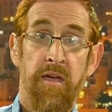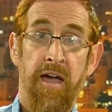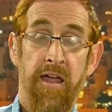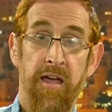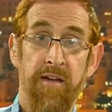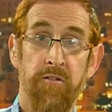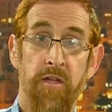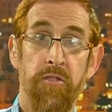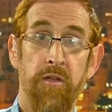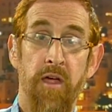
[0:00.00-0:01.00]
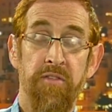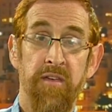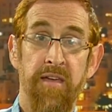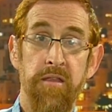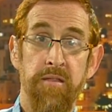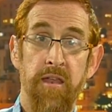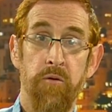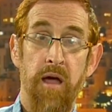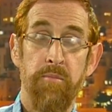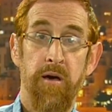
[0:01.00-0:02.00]
and I have nothing against any
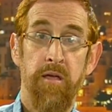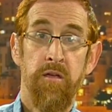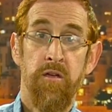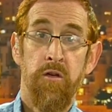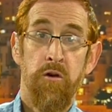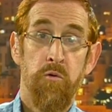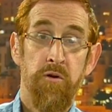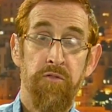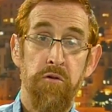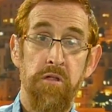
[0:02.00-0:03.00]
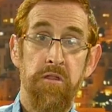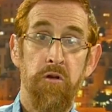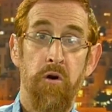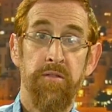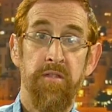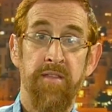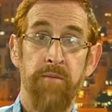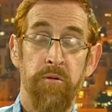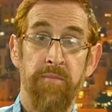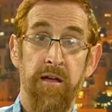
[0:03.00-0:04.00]
rabbi who refuses to go onto the
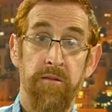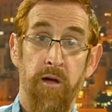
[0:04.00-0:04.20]
Temple Mount.